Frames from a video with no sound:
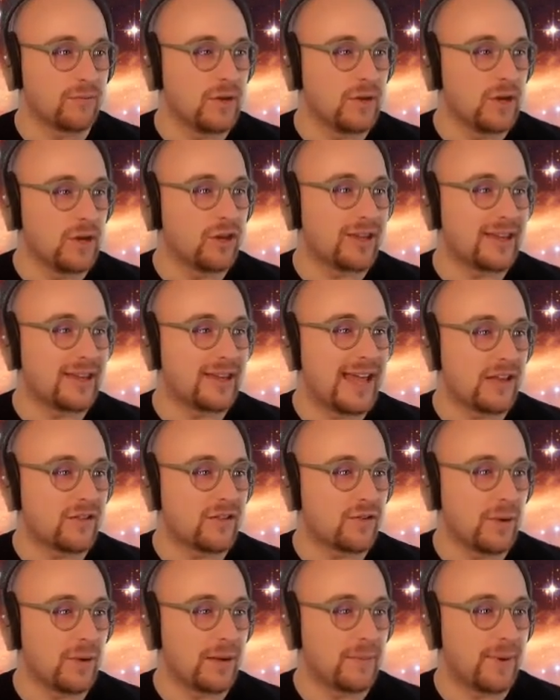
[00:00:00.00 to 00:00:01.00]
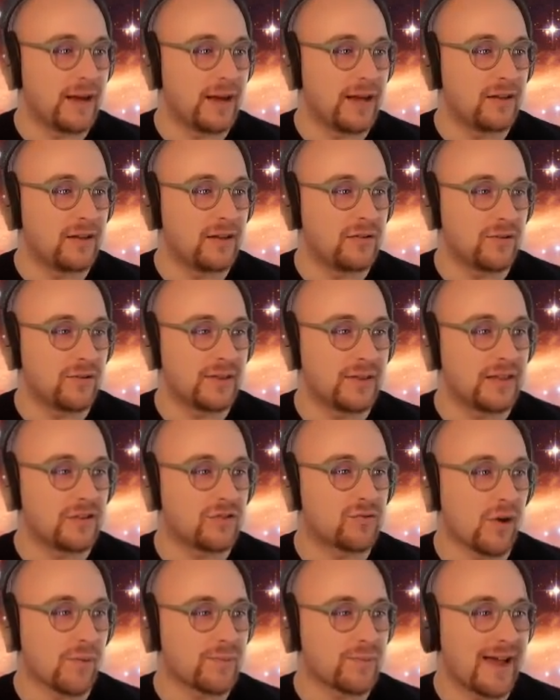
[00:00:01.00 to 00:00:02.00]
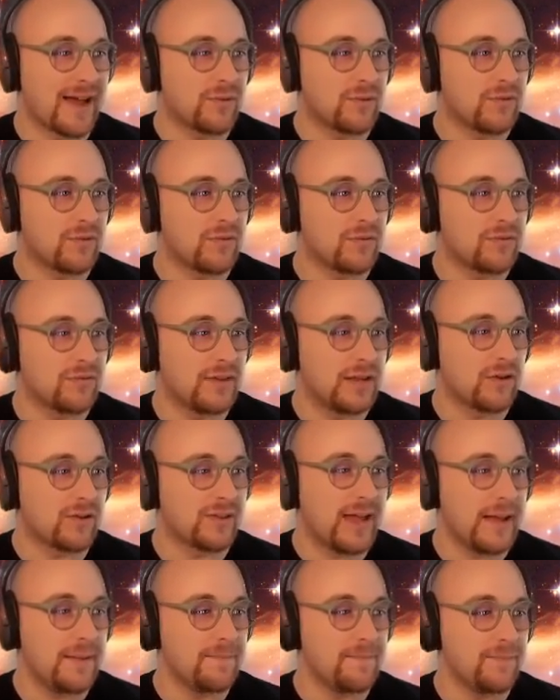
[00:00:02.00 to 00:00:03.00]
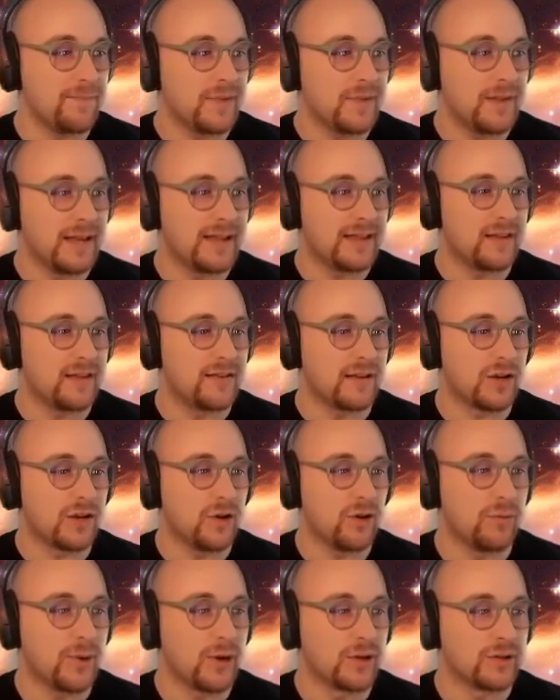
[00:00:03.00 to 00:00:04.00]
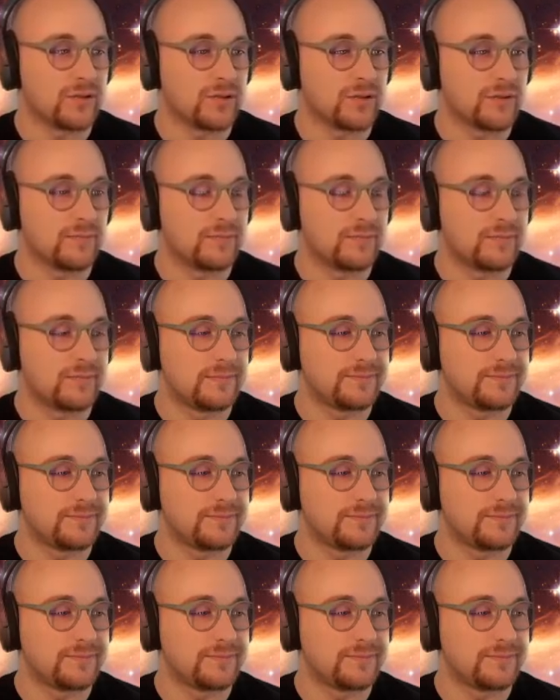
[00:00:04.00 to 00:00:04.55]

You can get to it by doing this drop down near your name and hitting coupons.